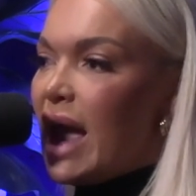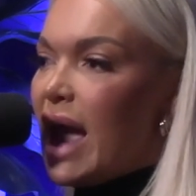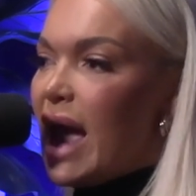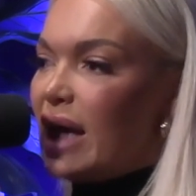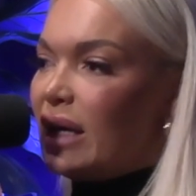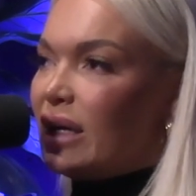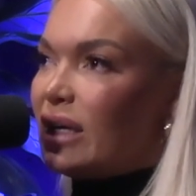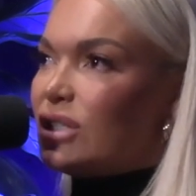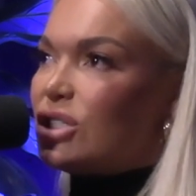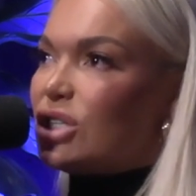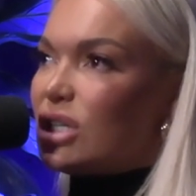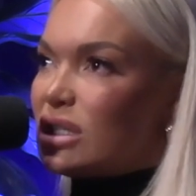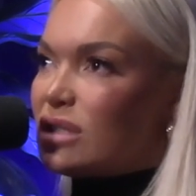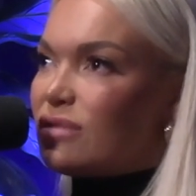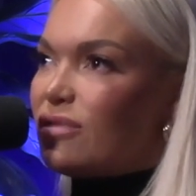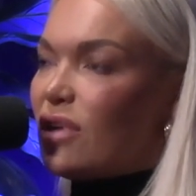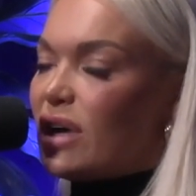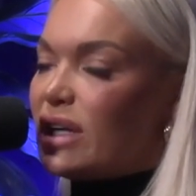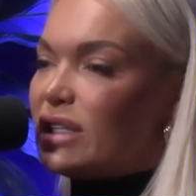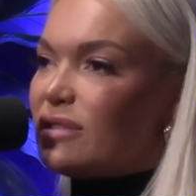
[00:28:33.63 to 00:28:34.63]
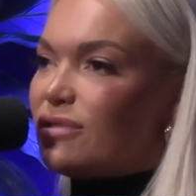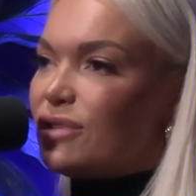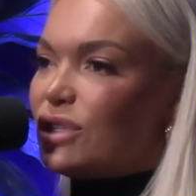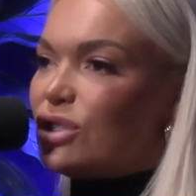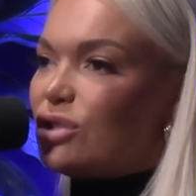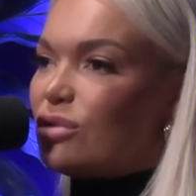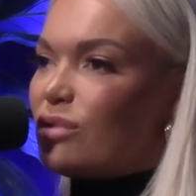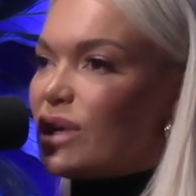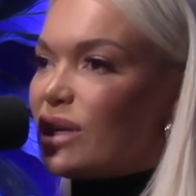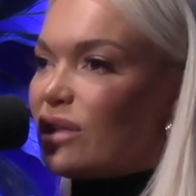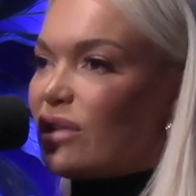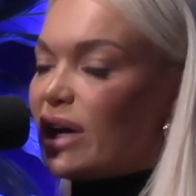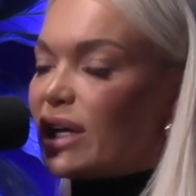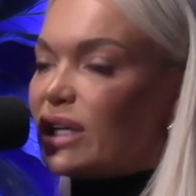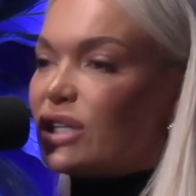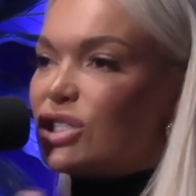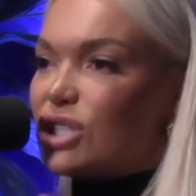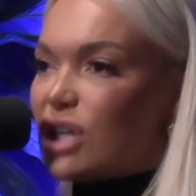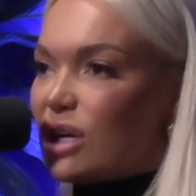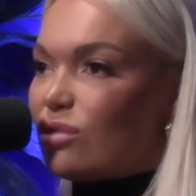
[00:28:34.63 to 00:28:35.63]
And I just find if you're doing like
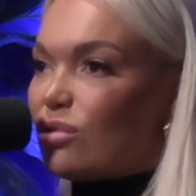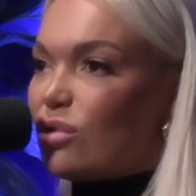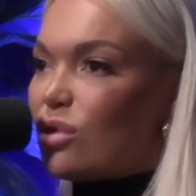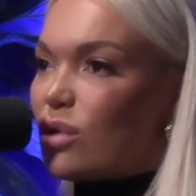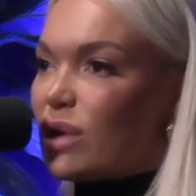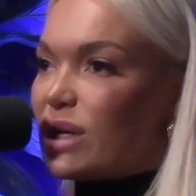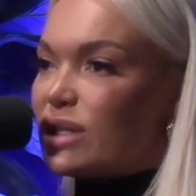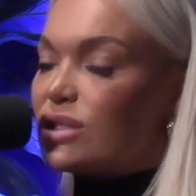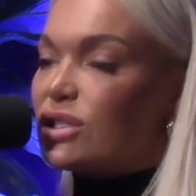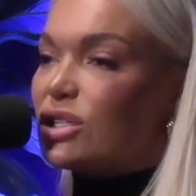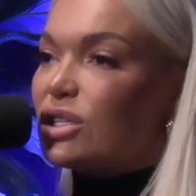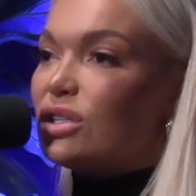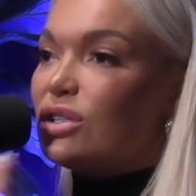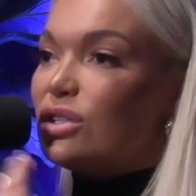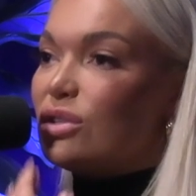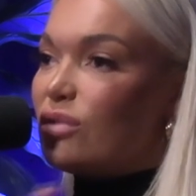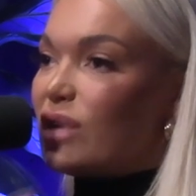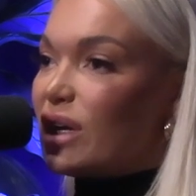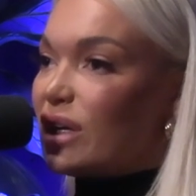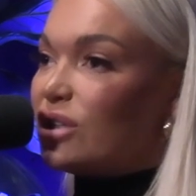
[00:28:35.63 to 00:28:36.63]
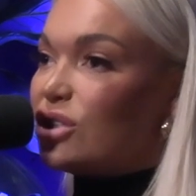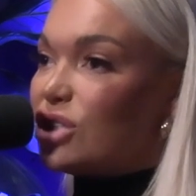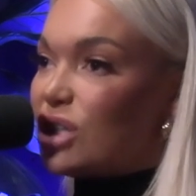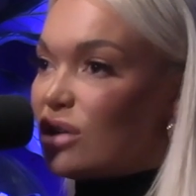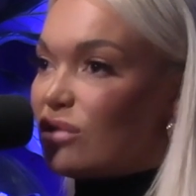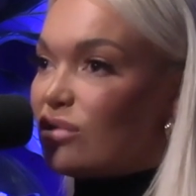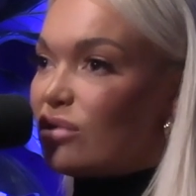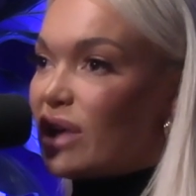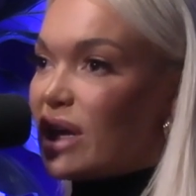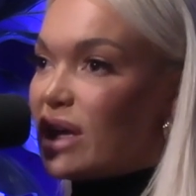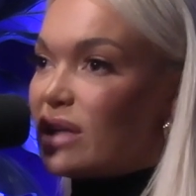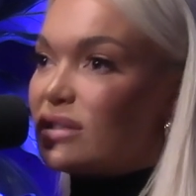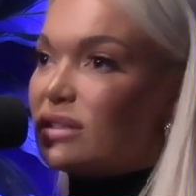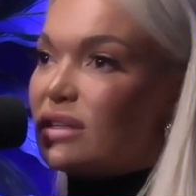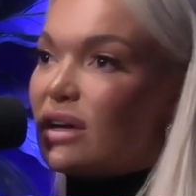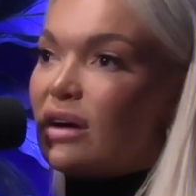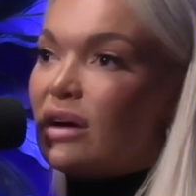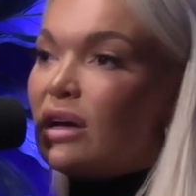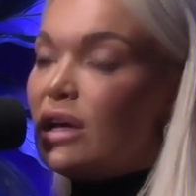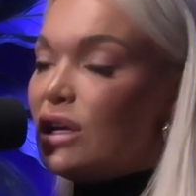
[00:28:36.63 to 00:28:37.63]
a general question, you'll get a general
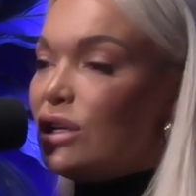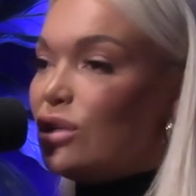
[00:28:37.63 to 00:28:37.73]
answer,